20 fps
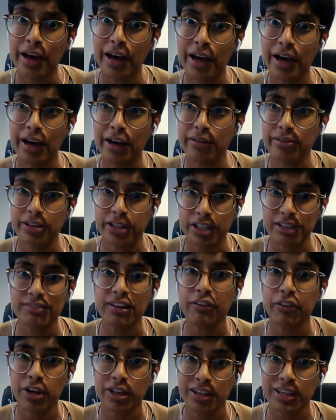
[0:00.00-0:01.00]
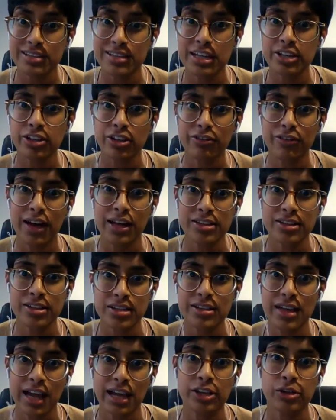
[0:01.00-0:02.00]
the delivery of these
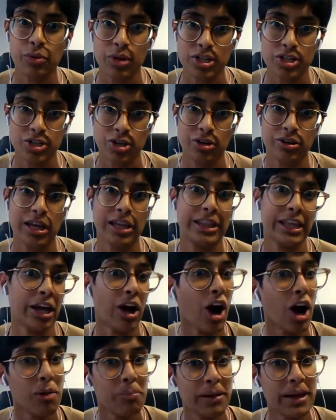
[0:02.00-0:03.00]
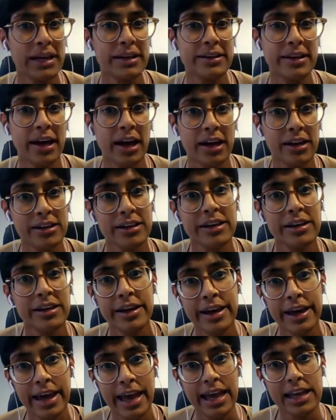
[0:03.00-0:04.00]
interventions and to ensure that they are being done
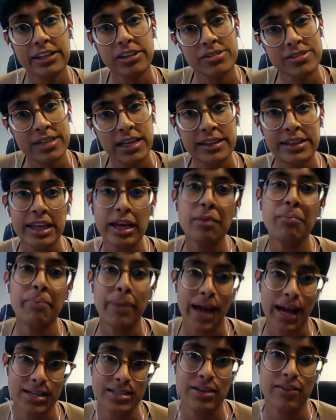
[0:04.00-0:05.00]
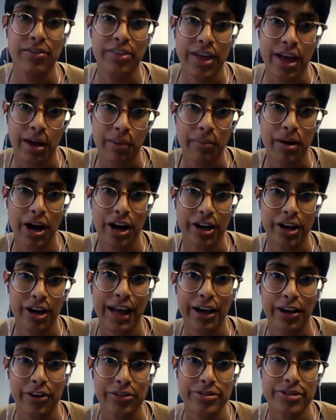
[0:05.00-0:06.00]
and to seeing the impacts of them on
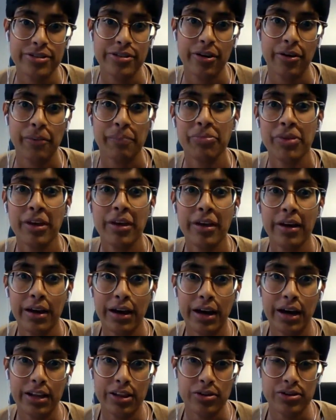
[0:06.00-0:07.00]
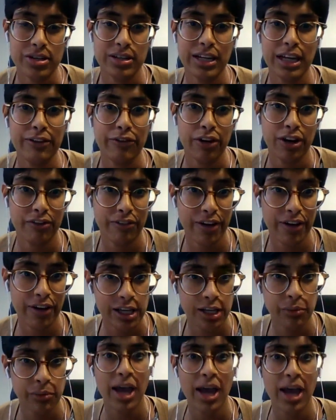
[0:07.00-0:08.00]
health. So there's a need for
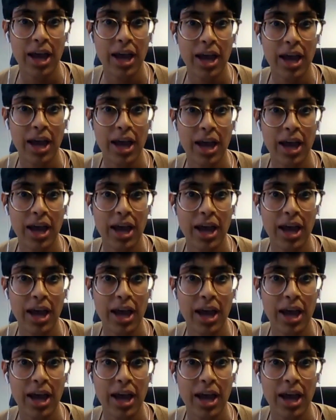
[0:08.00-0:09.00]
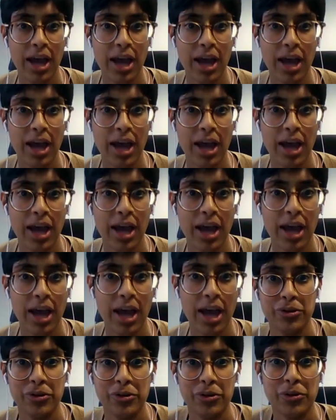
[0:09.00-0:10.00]
evaluation to
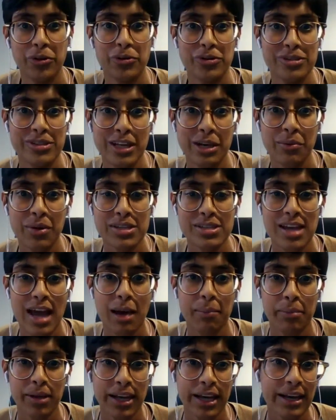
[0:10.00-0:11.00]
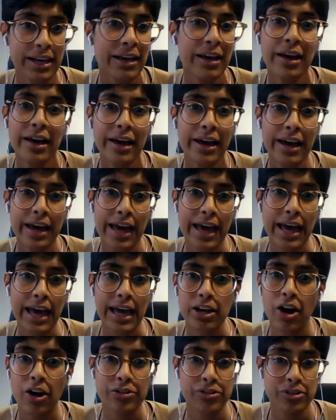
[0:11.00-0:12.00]
see what's happening
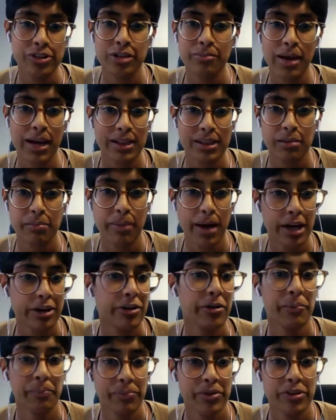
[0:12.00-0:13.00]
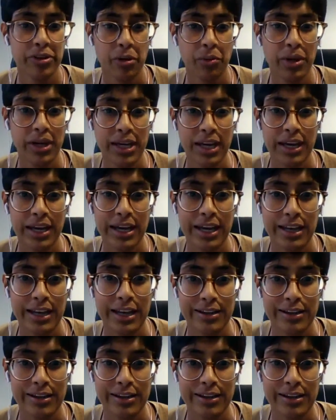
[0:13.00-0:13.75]
and also to make them better. So we can